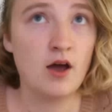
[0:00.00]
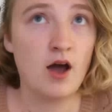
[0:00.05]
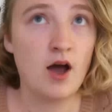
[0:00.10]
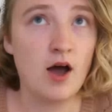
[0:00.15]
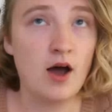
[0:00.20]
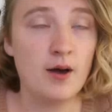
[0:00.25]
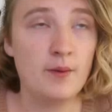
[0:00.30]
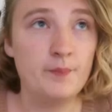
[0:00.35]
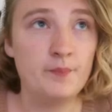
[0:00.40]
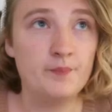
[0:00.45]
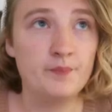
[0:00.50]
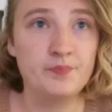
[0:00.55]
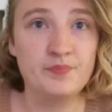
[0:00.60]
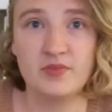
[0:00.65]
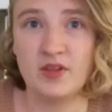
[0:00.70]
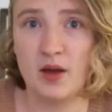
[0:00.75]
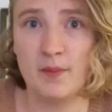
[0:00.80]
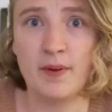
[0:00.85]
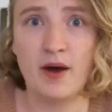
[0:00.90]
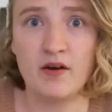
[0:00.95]

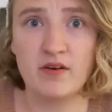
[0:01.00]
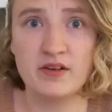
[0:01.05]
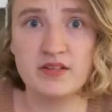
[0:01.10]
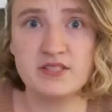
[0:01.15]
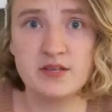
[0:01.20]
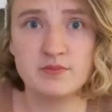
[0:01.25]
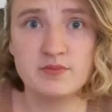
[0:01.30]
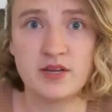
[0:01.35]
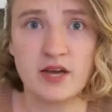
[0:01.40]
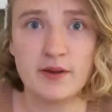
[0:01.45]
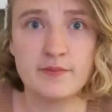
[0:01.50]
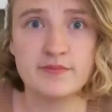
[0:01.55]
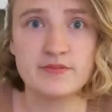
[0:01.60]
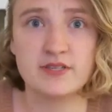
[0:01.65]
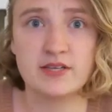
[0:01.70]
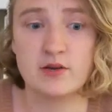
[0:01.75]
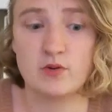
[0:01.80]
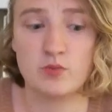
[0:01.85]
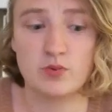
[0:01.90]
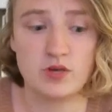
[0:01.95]
about it sometimes.
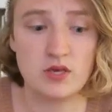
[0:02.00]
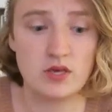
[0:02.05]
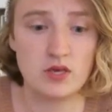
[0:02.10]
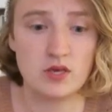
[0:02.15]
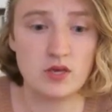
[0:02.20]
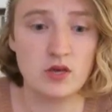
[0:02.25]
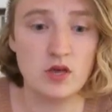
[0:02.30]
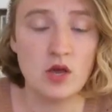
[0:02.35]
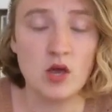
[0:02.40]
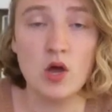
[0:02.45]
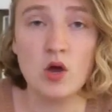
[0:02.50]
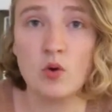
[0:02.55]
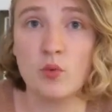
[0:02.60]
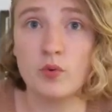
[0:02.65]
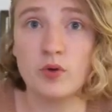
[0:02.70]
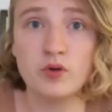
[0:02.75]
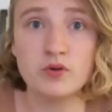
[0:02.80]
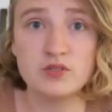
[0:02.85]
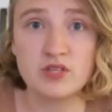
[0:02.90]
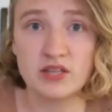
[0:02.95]
Like we
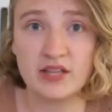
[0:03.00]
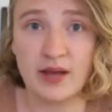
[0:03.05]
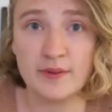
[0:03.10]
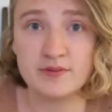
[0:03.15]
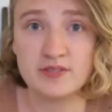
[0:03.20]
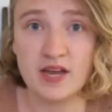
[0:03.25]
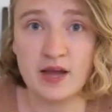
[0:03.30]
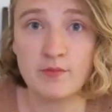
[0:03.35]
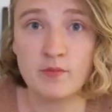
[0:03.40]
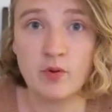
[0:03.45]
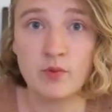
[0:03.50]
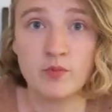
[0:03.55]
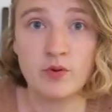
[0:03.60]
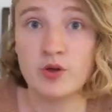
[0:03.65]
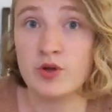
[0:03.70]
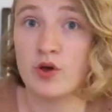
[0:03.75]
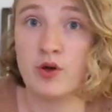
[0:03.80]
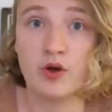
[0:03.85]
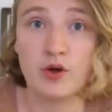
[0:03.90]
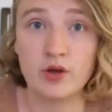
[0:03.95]
use elapsed time when we
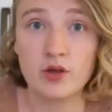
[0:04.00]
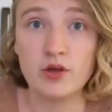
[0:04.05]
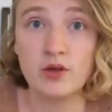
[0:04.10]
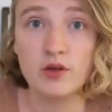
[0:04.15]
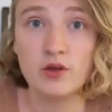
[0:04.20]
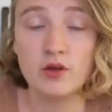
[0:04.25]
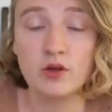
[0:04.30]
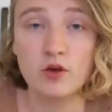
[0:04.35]
cook.